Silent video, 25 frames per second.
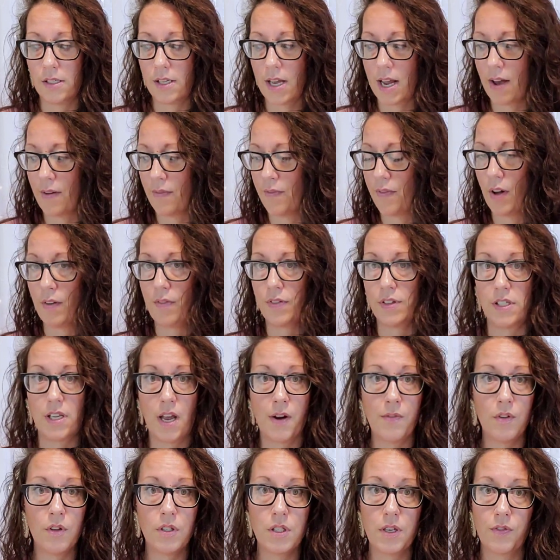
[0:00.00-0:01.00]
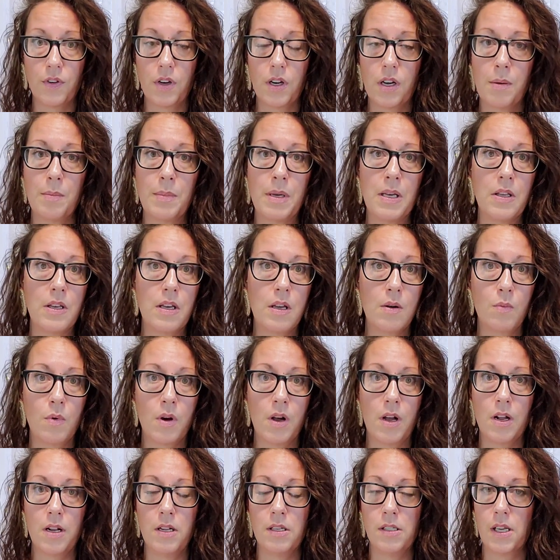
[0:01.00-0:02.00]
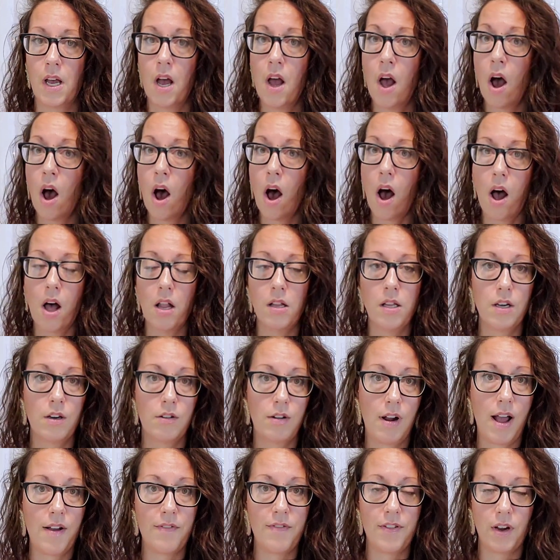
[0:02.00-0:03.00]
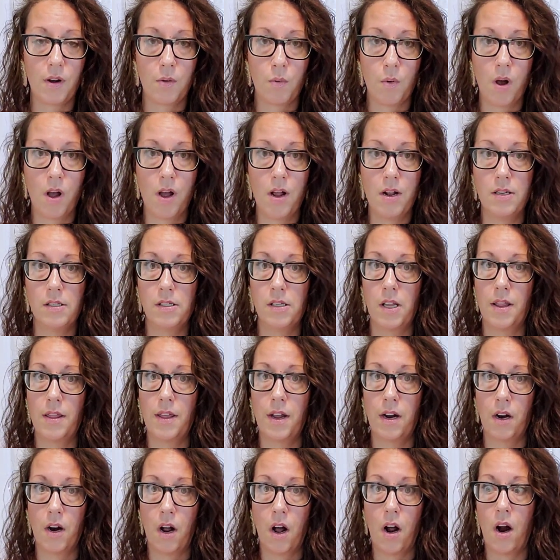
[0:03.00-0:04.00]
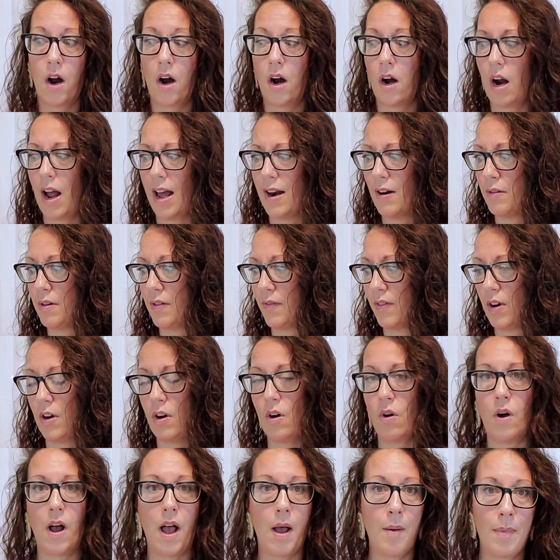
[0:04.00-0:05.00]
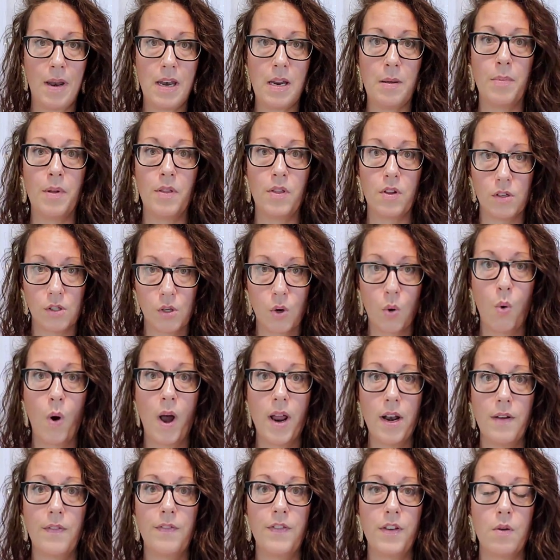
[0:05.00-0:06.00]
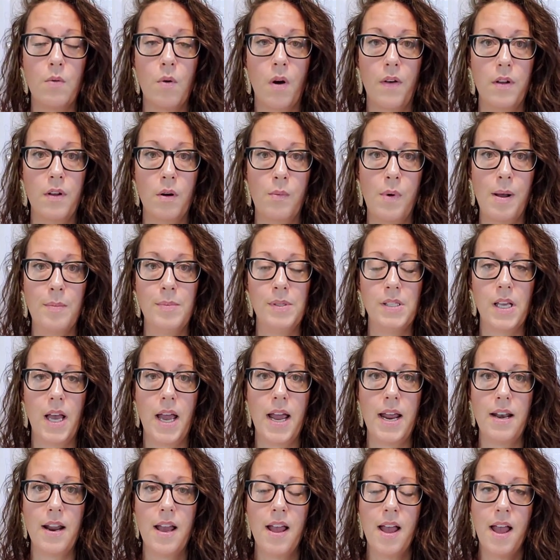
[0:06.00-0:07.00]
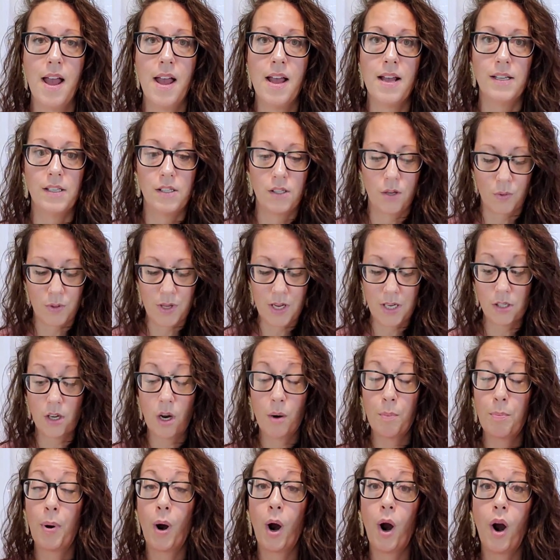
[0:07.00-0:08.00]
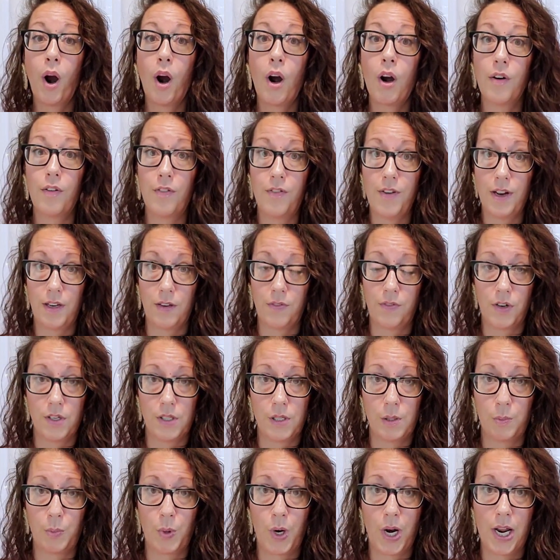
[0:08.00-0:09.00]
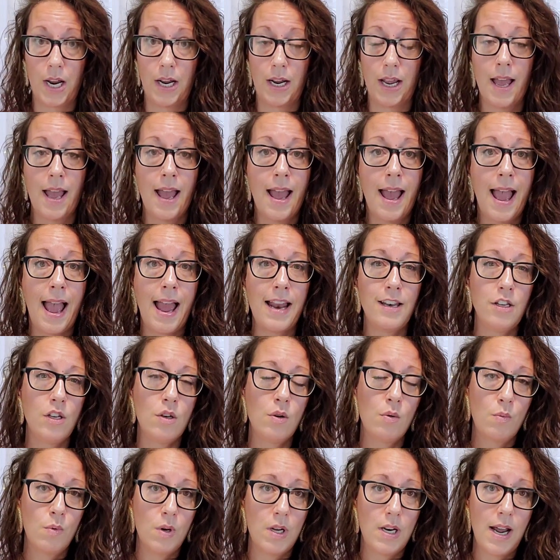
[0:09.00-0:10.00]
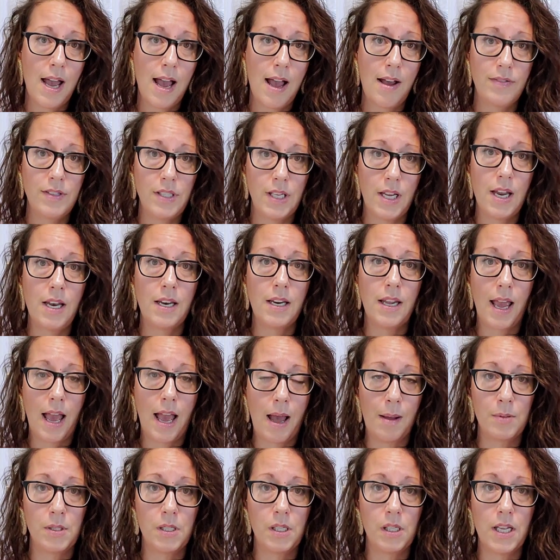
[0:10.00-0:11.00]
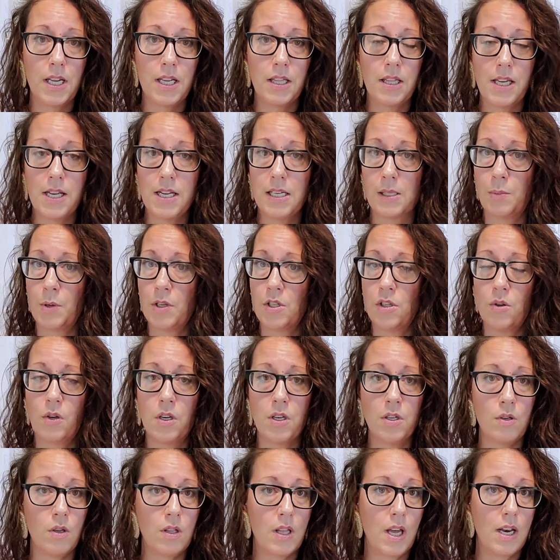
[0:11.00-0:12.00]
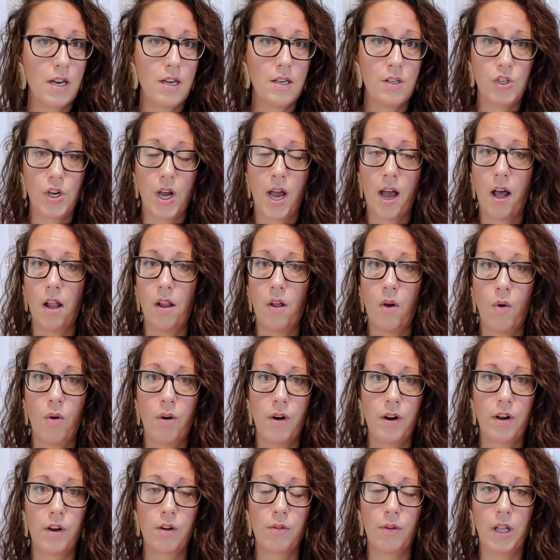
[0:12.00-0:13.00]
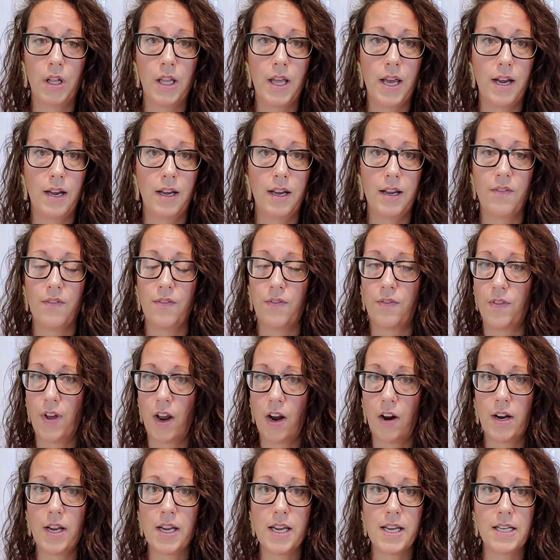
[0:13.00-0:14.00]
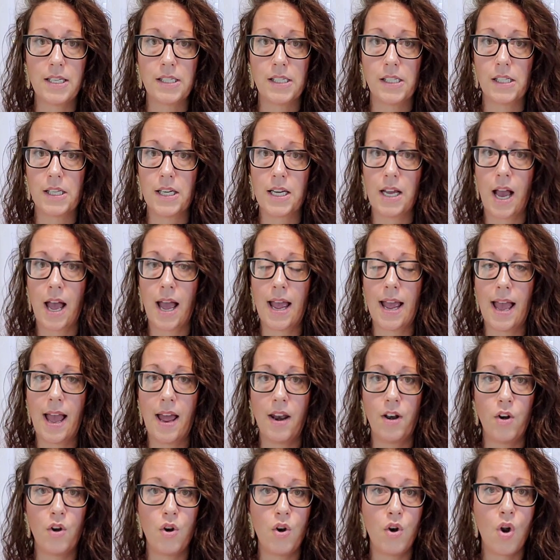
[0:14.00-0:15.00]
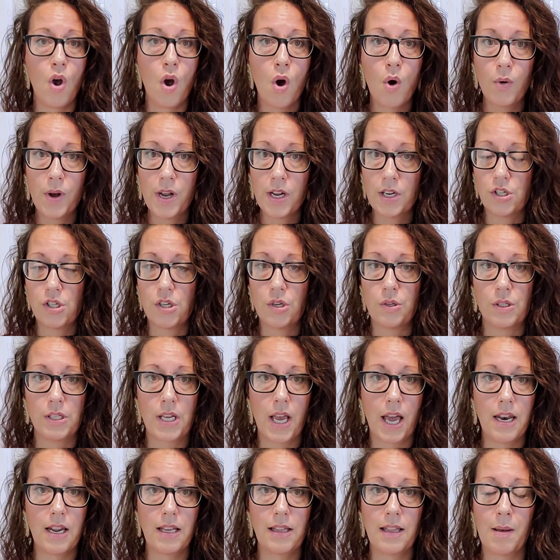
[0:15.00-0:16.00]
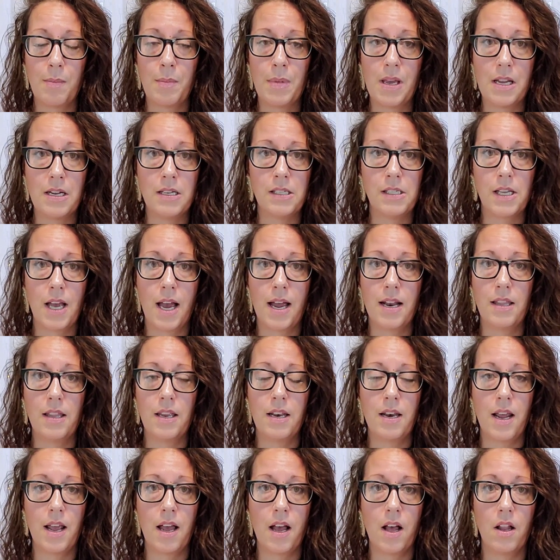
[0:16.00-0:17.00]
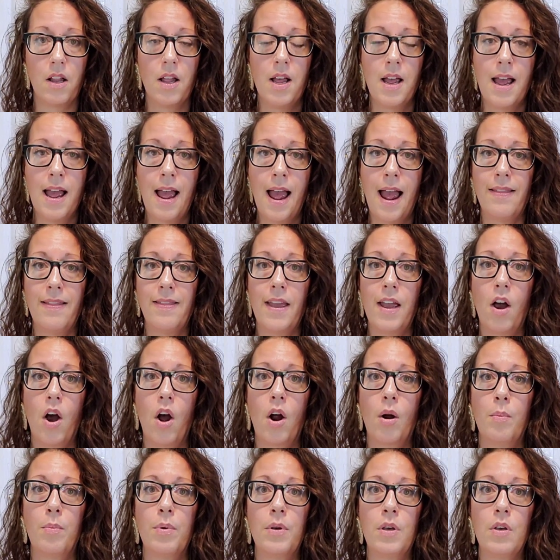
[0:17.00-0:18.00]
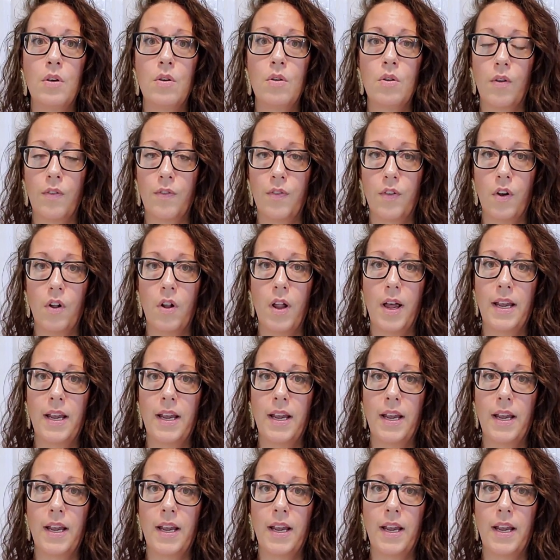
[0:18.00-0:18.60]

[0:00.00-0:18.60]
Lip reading: They have several different chameleon ones, holographic ones. There are, I don't even know how many, but there's quite a few on their website. So these are perfect for spring, and you would have to encapsulate these, but you can do that in gel or acrylic very easily. I had no issues getting them inside the nail, and they are beautiful.